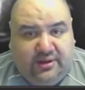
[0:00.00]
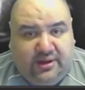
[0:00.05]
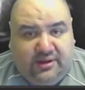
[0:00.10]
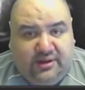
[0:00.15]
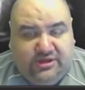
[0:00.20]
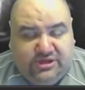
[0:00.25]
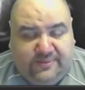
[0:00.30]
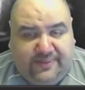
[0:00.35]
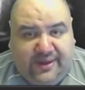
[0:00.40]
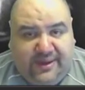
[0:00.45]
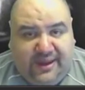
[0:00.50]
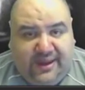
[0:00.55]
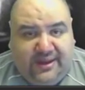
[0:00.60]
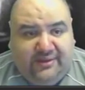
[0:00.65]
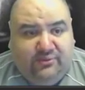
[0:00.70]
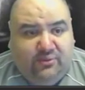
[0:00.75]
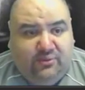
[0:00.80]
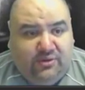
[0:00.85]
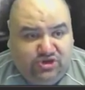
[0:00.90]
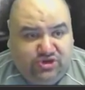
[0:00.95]
in
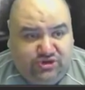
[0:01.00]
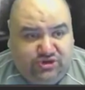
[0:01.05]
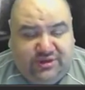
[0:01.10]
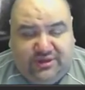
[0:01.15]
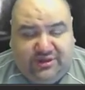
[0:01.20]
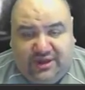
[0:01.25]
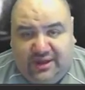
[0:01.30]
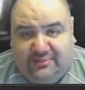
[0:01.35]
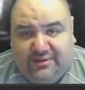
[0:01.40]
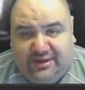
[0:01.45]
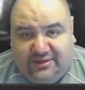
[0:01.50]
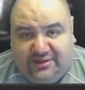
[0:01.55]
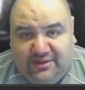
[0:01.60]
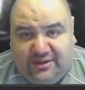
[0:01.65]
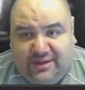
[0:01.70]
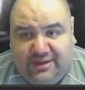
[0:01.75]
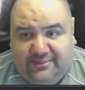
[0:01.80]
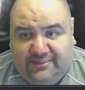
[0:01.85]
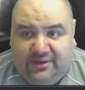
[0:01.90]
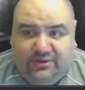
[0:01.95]
Japan during the time Godzilla
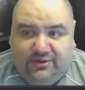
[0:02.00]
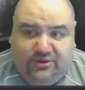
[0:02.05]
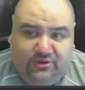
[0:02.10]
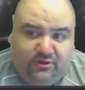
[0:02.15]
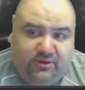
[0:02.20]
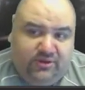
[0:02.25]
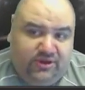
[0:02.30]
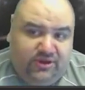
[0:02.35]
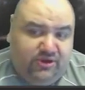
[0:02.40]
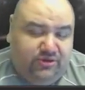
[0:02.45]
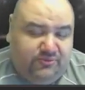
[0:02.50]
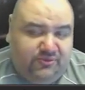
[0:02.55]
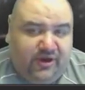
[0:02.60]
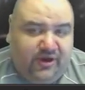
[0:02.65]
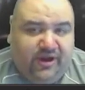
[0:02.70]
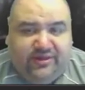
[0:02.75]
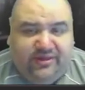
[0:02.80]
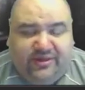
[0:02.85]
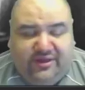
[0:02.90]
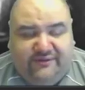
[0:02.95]
came out. Years
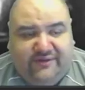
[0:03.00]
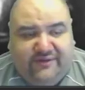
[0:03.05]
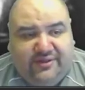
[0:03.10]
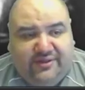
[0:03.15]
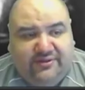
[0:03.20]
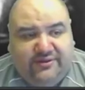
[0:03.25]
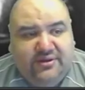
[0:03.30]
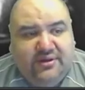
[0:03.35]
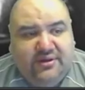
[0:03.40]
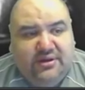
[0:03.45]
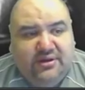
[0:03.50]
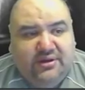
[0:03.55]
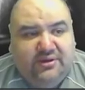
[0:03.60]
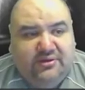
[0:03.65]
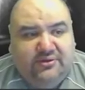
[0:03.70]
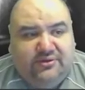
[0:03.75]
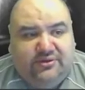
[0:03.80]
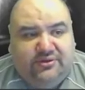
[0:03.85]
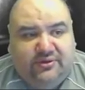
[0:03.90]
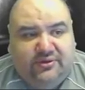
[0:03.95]
prior to that, rather.
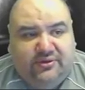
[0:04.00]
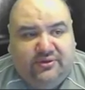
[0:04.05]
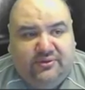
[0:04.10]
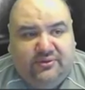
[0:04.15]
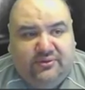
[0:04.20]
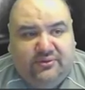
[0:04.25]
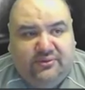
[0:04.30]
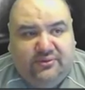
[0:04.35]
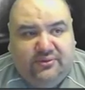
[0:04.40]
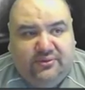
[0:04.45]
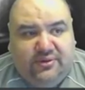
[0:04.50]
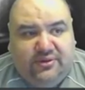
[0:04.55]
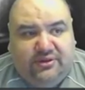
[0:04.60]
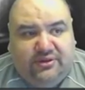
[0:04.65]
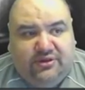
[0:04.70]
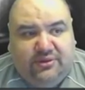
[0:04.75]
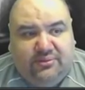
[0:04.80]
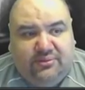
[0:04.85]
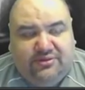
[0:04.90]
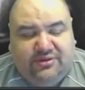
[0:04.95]
So
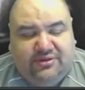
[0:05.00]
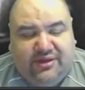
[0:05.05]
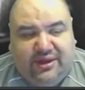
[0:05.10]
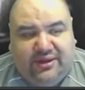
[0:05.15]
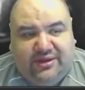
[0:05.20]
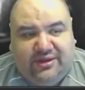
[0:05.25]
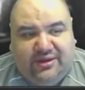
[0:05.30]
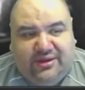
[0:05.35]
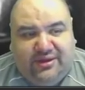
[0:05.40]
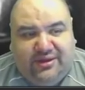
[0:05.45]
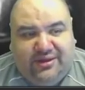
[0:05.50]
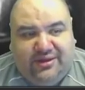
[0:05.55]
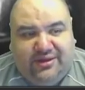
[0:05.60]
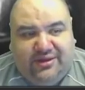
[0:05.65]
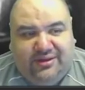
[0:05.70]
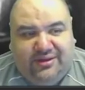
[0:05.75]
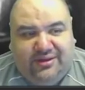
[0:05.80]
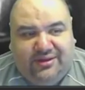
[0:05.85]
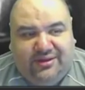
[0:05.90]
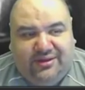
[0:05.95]
it's almost like
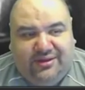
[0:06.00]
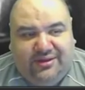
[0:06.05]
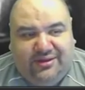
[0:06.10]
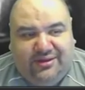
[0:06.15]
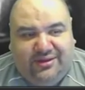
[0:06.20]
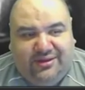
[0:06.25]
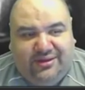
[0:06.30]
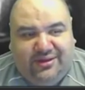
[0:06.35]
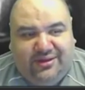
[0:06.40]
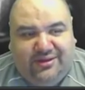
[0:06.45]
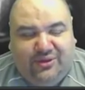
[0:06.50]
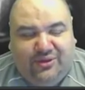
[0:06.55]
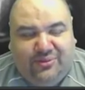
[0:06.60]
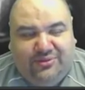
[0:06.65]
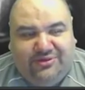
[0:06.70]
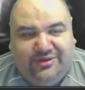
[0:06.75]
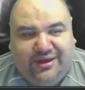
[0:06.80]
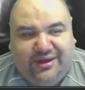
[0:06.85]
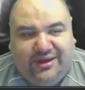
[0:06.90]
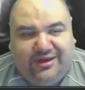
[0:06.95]

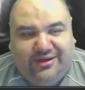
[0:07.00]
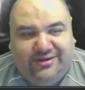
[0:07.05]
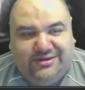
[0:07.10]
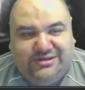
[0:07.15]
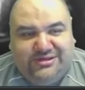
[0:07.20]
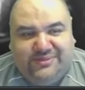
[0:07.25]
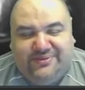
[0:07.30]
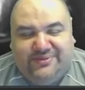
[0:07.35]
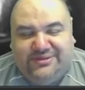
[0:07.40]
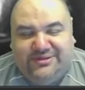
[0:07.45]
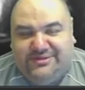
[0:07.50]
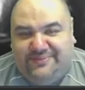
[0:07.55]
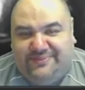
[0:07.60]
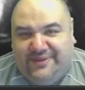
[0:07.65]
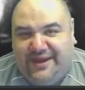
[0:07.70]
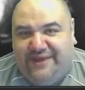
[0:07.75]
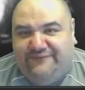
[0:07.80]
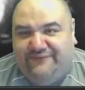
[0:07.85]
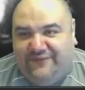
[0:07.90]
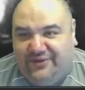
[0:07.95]

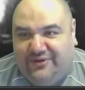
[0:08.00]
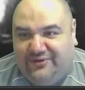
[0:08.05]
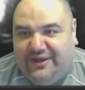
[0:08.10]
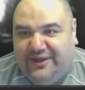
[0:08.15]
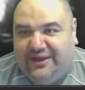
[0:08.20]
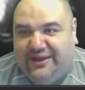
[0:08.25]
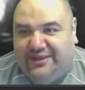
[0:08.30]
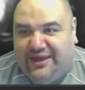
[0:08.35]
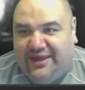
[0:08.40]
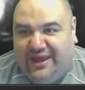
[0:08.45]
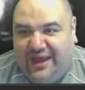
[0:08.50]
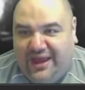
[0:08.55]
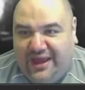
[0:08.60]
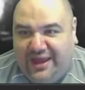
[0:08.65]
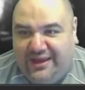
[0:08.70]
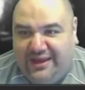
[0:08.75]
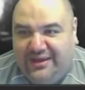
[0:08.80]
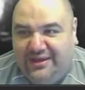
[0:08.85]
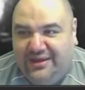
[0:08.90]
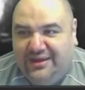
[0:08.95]
Japan felt like they
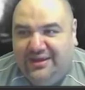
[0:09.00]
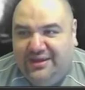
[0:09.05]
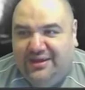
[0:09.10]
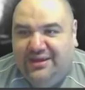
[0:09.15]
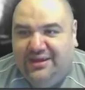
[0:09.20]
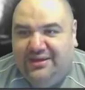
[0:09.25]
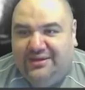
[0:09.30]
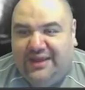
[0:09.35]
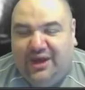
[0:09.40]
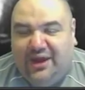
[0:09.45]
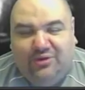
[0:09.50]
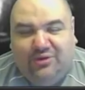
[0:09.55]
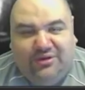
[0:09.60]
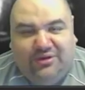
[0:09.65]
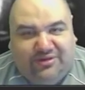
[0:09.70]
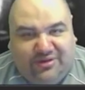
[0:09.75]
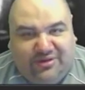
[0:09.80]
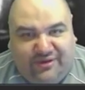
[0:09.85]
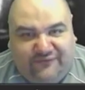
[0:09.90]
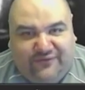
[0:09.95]
had not only
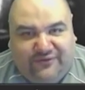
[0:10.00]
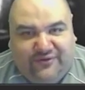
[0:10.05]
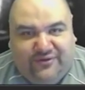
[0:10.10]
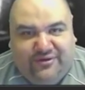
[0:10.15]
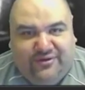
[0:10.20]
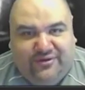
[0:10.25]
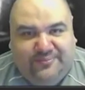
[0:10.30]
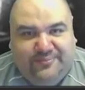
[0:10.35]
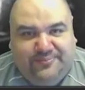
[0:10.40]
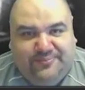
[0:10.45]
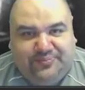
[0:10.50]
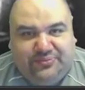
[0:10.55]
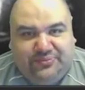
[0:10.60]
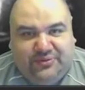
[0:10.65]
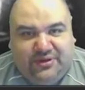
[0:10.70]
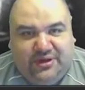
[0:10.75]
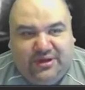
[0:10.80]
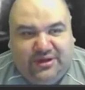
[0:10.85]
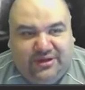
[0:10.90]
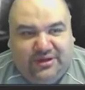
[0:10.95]
suffered
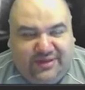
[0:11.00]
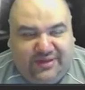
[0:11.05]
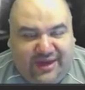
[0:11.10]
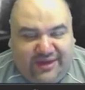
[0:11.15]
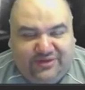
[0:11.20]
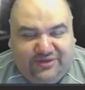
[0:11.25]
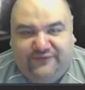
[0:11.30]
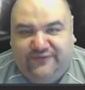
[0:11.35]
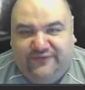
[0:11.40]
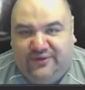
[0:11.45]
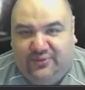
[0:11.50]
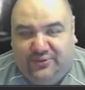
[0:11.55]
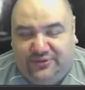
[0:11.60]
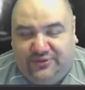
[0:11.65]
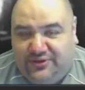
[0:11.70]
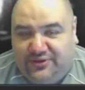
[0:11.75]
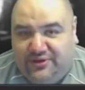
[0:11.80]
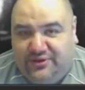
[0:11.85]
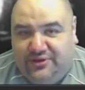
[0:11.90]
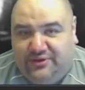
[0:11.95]
a catastrophe
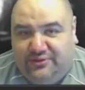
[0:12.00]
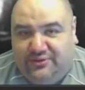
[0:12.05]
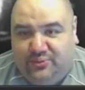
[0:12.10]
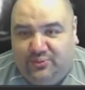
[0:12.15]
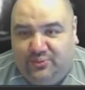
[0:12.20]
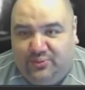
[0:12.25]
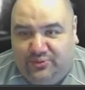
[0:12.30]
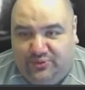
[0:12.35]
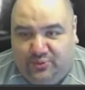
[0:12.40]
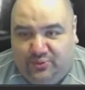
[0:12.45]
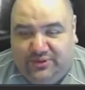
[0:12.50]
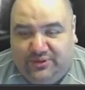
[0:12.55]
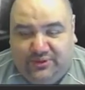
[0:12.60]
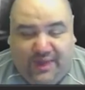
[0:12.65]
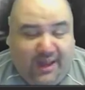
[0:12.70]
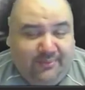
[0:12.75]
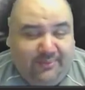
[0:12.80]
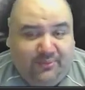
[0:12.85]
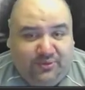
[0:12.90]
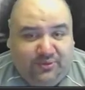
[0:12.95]
with what
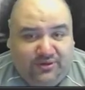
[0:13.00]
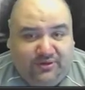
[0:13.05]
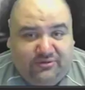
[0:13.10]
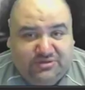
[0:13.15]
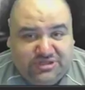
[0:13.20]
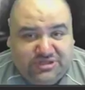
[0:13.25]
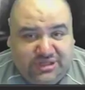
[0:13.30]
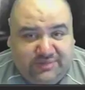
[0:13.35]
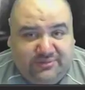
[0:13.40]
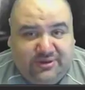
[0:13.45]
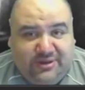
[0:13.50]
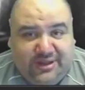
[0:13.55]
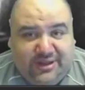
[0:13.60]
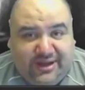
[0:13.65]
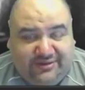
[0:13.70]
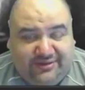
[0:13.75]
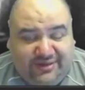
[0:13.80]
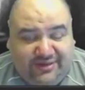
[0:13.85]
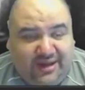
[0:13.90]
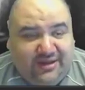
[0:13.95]
happened with Hiroshima and
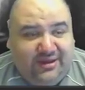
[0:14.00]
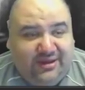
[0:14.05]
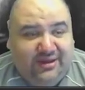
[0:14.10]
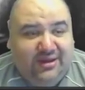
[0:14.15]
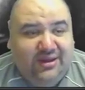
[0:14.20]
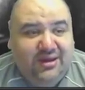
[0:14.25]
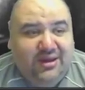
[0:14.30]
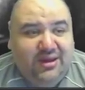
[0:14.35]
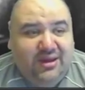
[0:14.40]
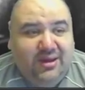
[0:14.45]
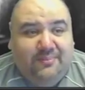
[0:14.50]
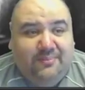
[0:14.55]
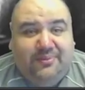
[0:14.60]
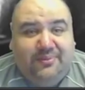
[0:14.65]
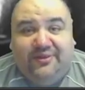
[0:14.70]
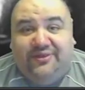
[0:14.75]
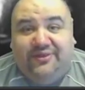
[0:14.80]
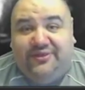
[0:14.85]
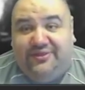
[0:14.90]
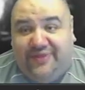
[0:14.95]
Nagasaki,
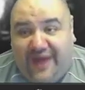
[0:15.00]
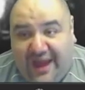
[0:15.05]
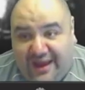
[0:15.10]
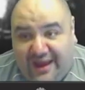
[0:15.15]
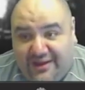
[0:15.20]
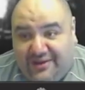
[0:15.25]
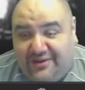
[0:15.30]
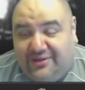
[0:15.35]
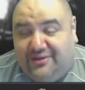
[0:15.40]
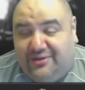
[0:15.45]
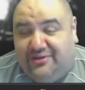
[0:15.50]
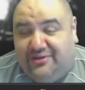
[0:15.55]
but that